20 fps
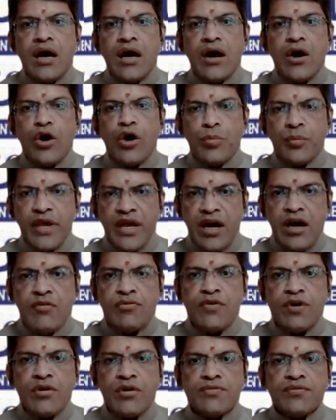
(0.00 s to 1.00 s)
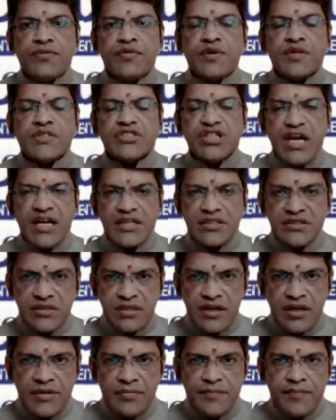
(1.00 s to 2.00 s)
on behalf of
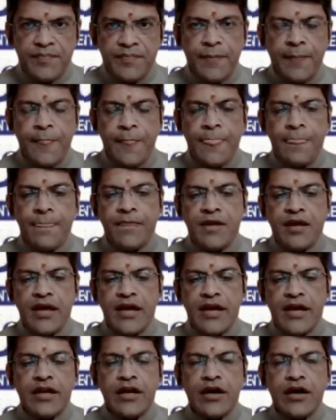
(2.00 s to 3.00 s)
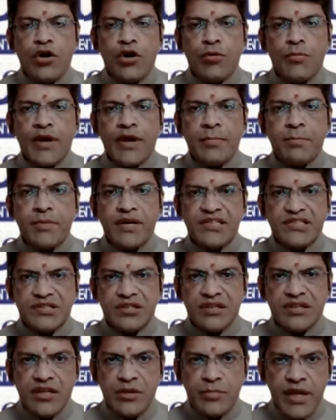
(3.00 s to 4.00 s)
Sastra and on my
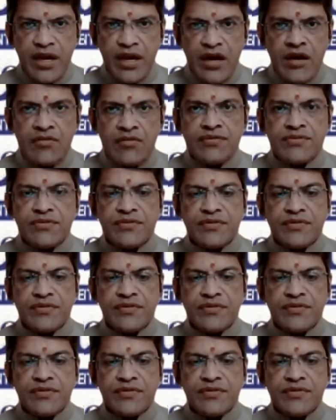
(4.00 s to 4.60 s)
personal behalf,